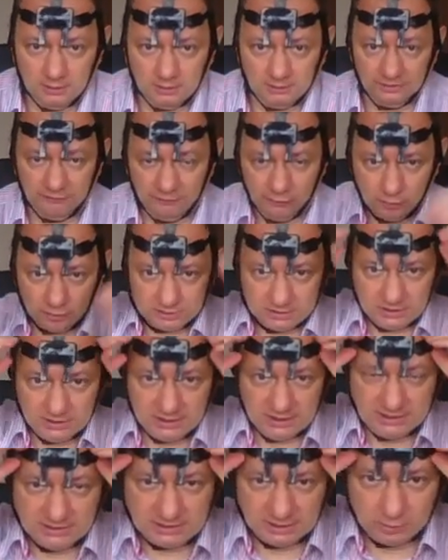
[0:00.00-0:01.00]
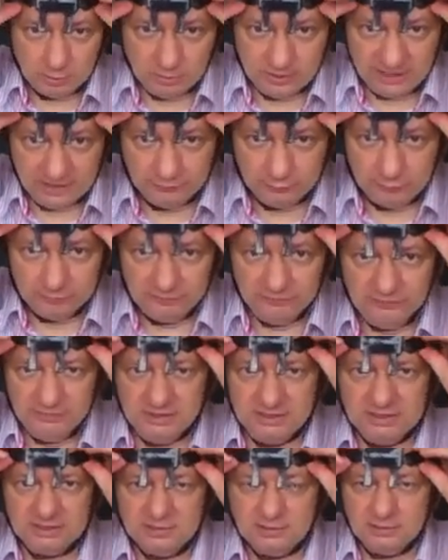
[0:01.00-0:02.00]
the first thing is that you have to
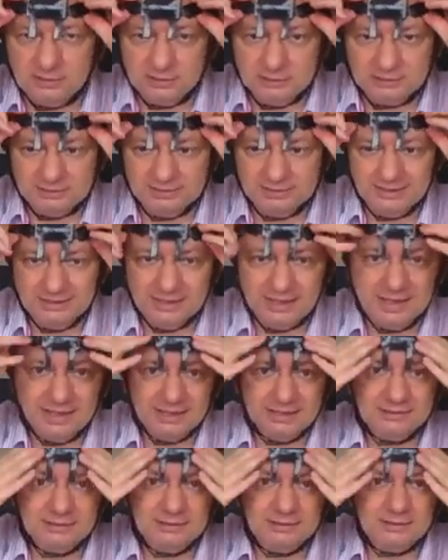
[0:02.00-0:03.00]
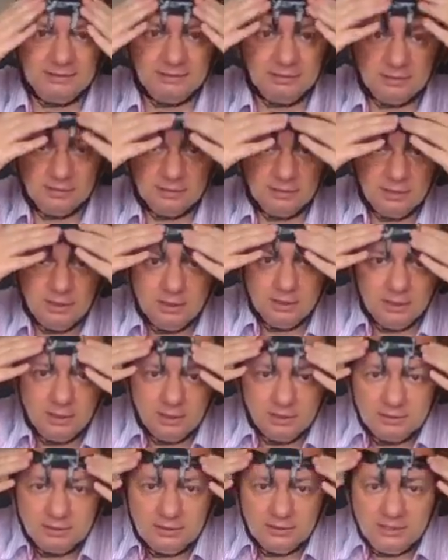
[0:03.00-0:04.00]
feel that
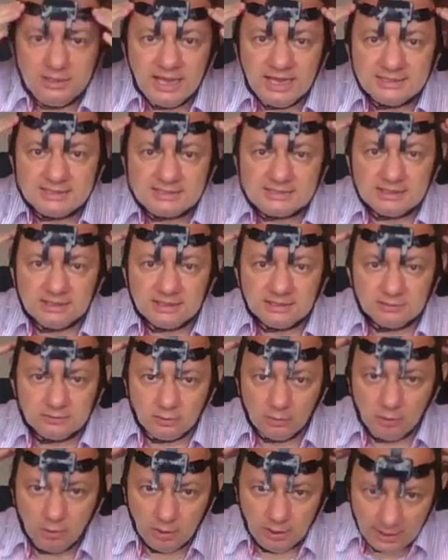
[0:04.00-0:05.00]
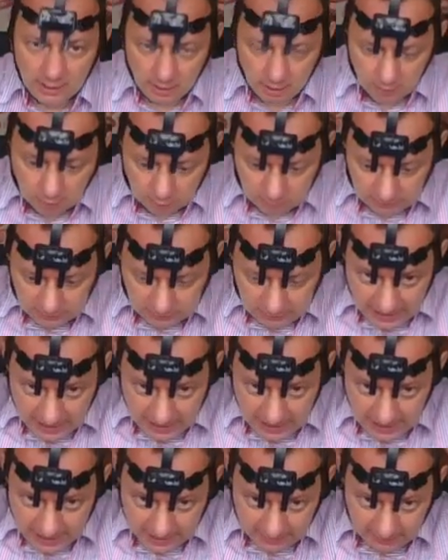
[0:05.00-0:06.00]
the headset all around the
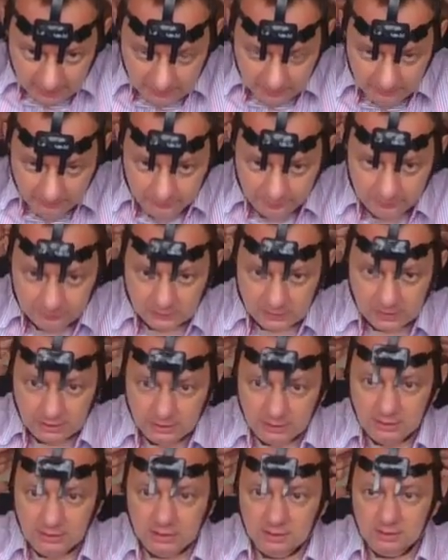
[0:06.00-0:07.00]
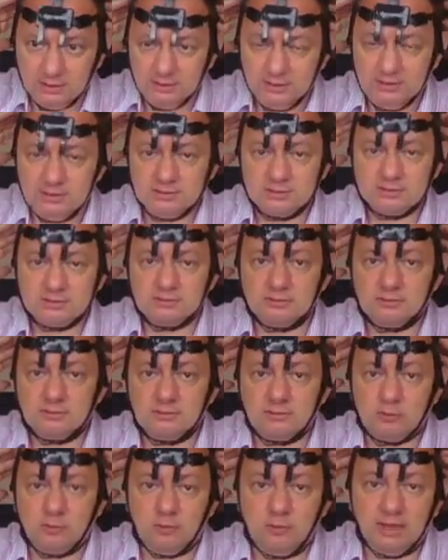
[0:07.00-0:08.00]
head is
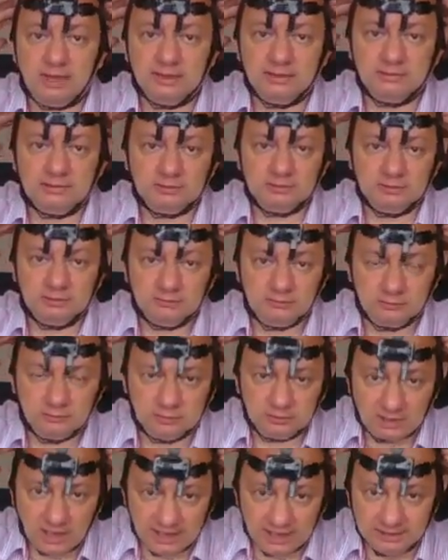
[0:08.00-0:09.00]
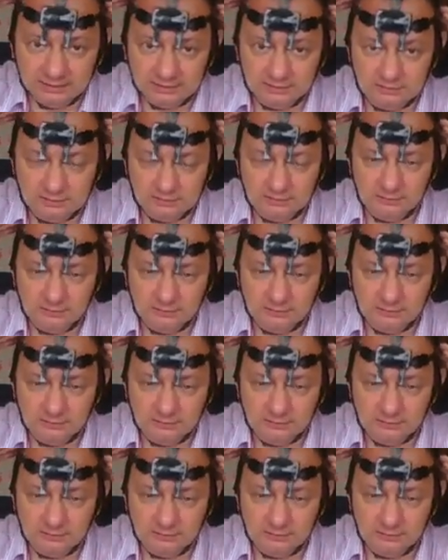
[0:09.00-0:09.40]
quite tight.